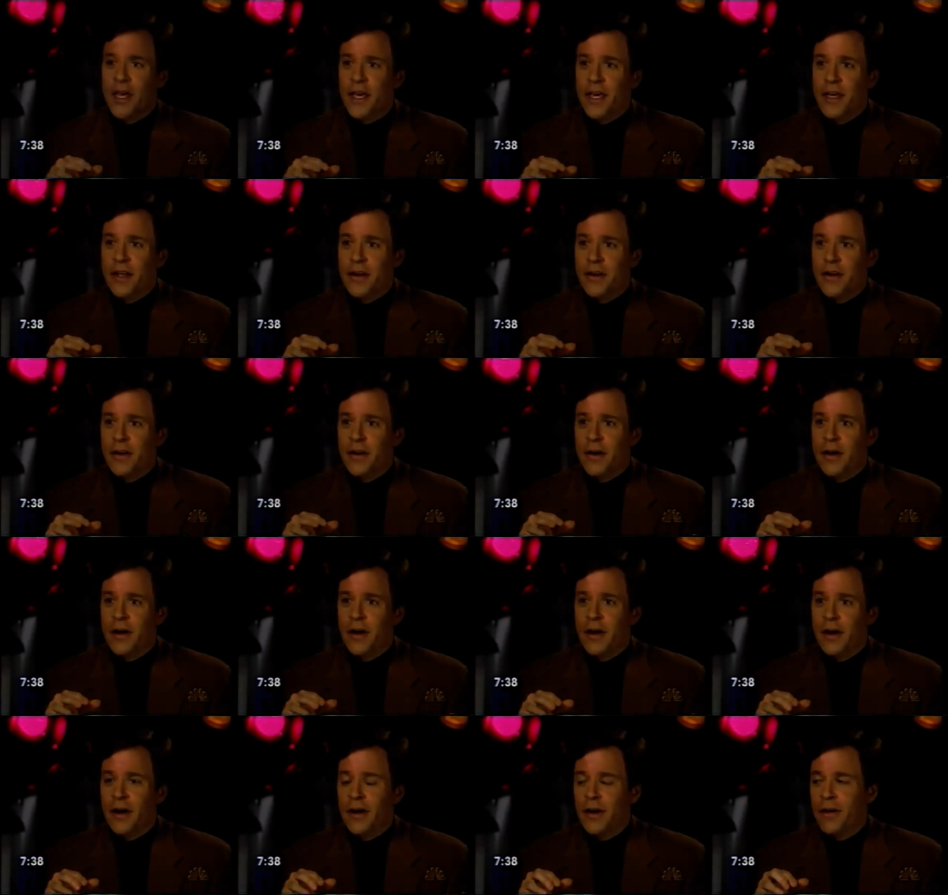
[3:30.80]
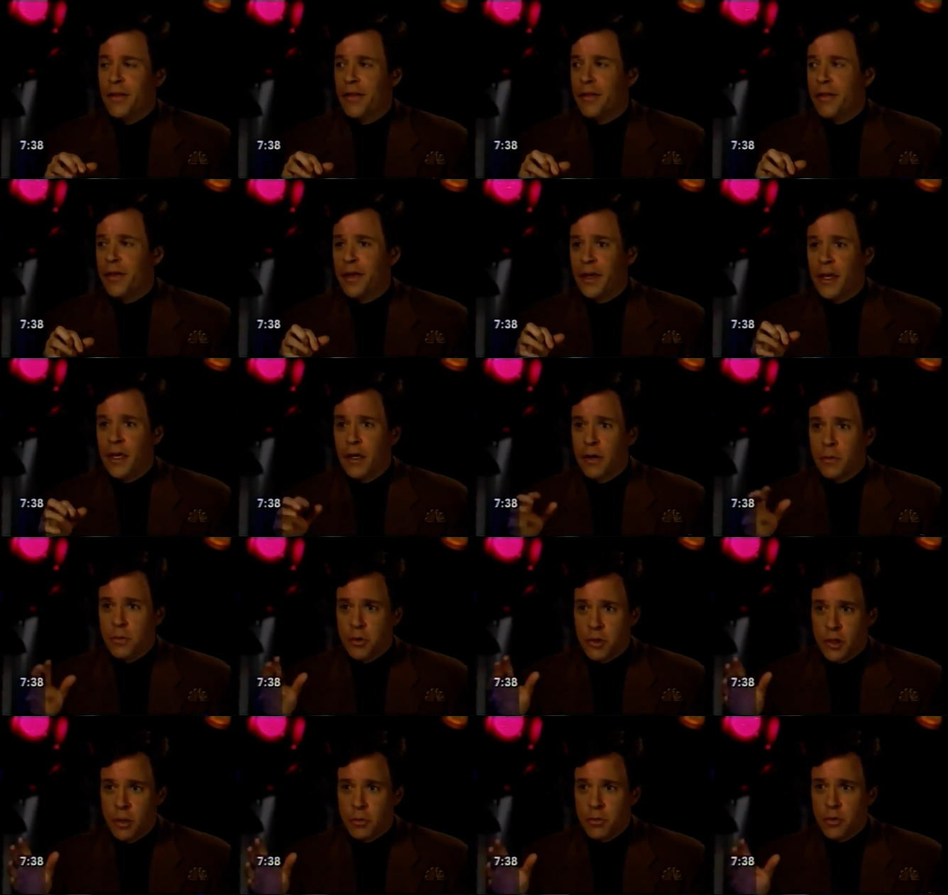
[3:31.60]
Reagan uh, thinking
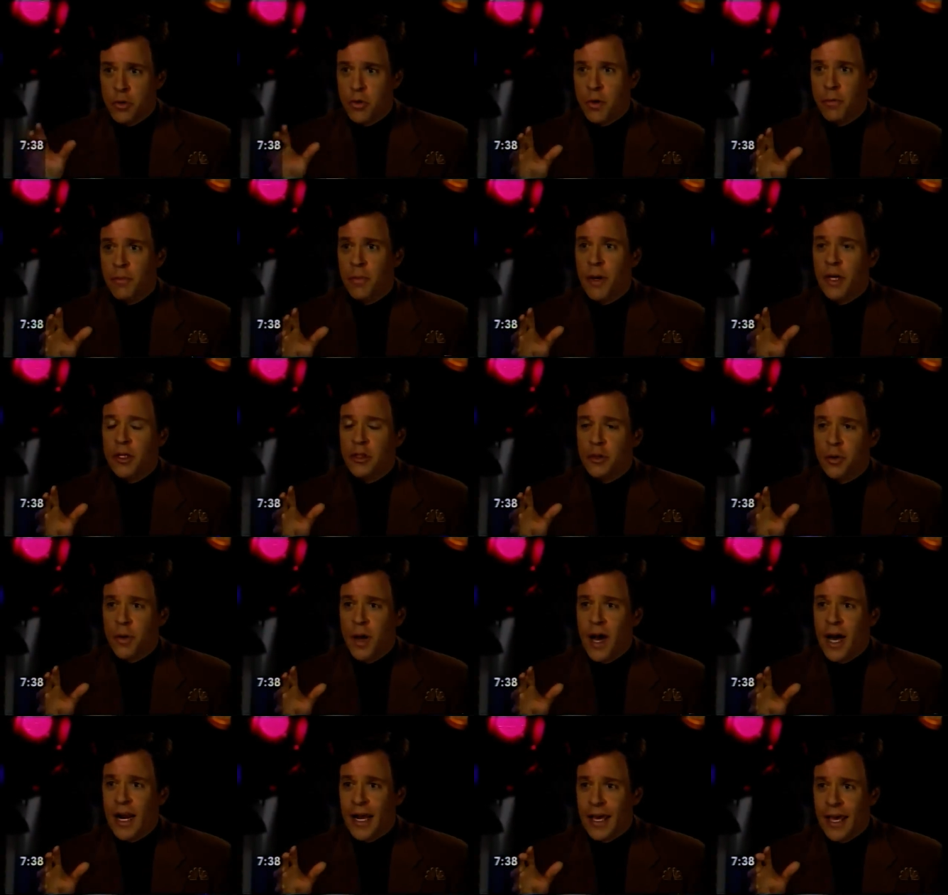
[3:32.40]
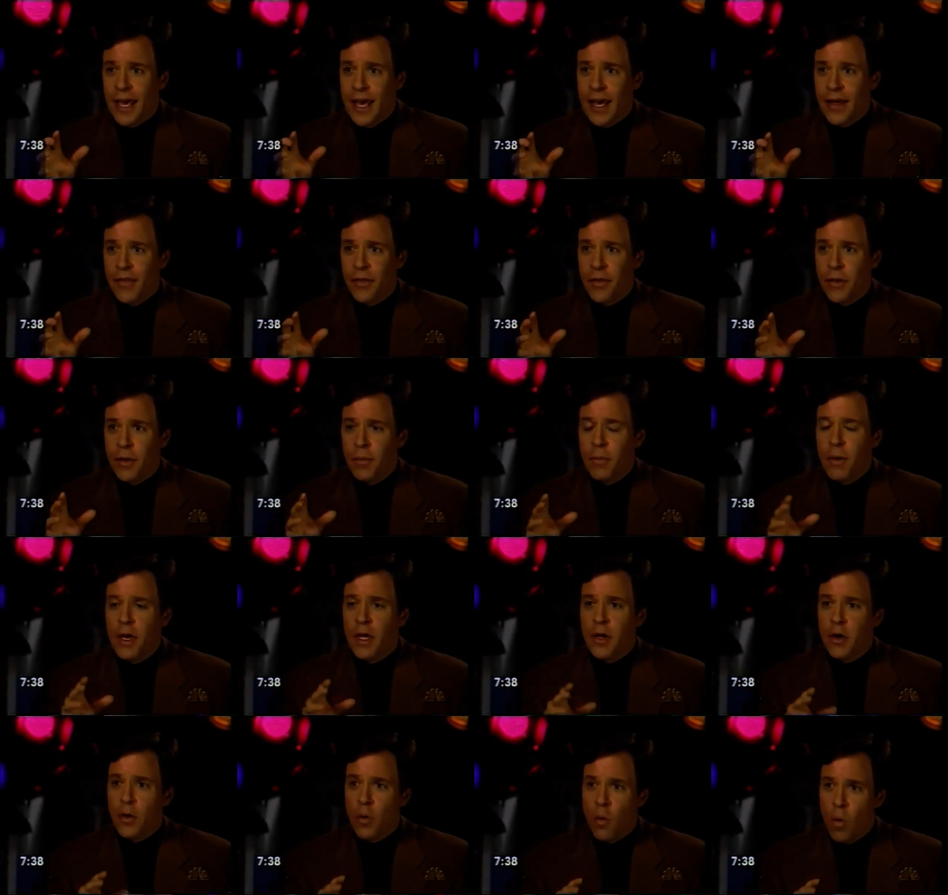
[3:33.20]
it was some sort of patriotic
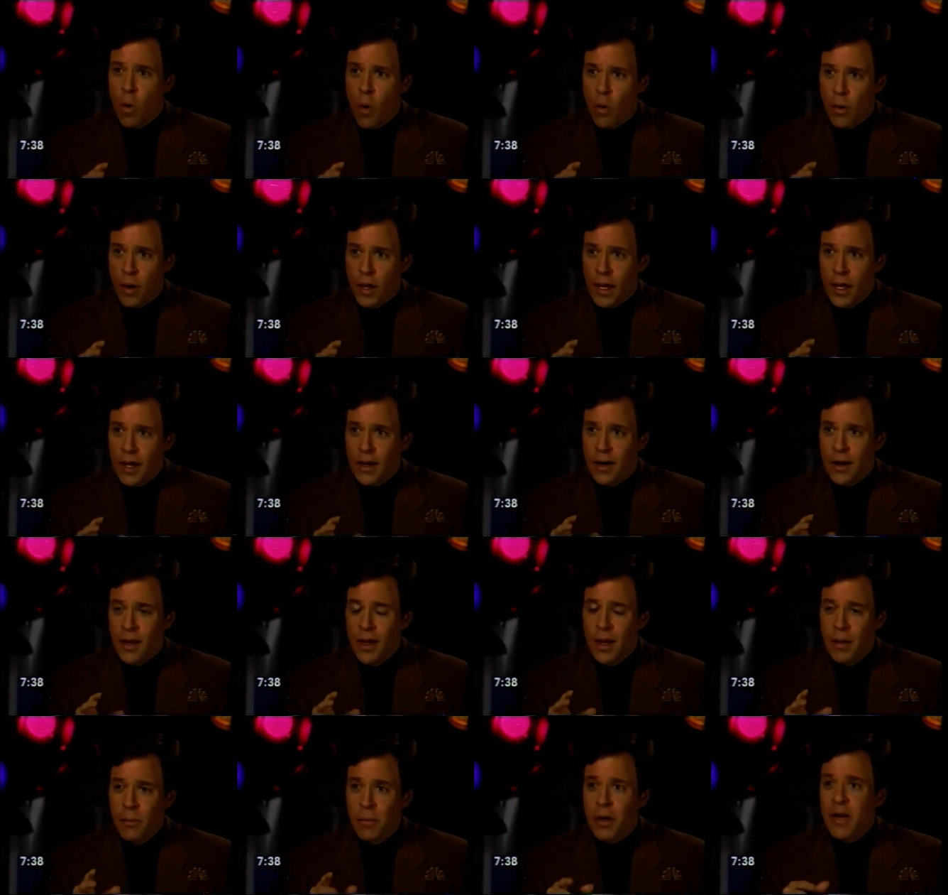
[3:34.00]
anthem and quoting it.